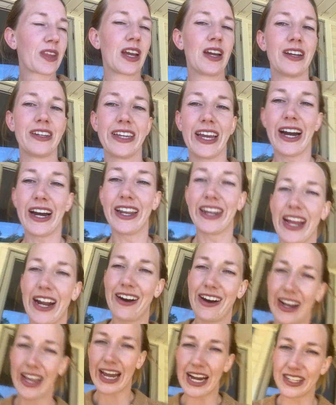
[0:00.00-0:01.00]
Yeah, and
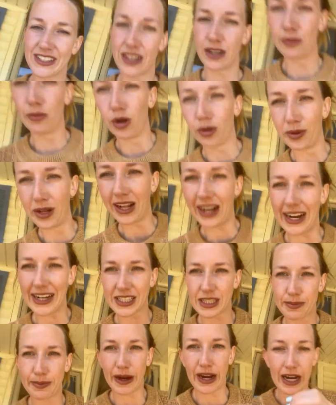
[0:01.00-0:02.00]
Eric has our mobile
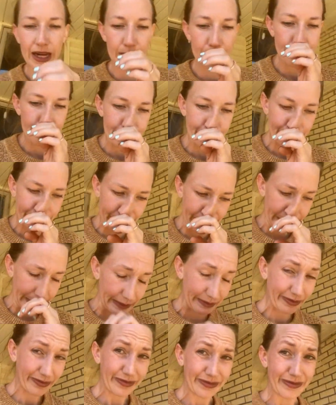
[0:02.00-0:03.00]
hotspot.
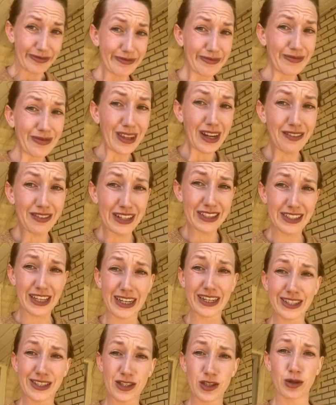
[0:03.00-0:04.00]
That's
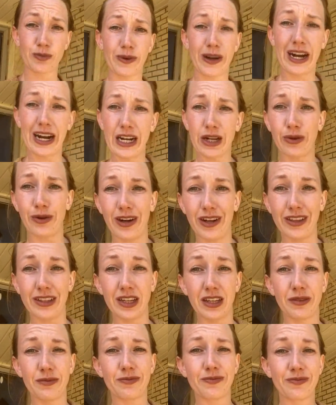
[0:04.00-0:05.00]
like super high
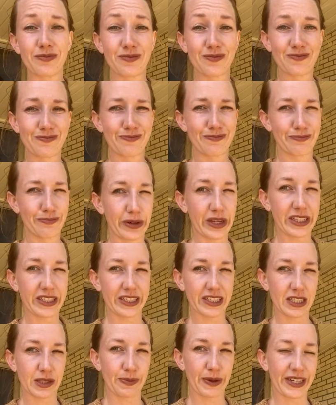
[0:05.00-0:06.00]
quality, but it's
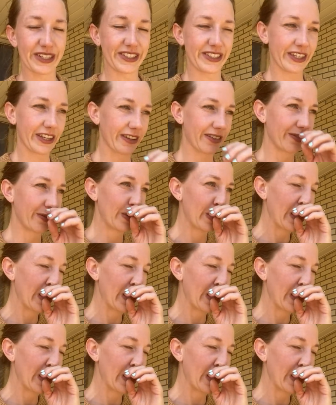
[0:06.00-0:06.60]
expensive.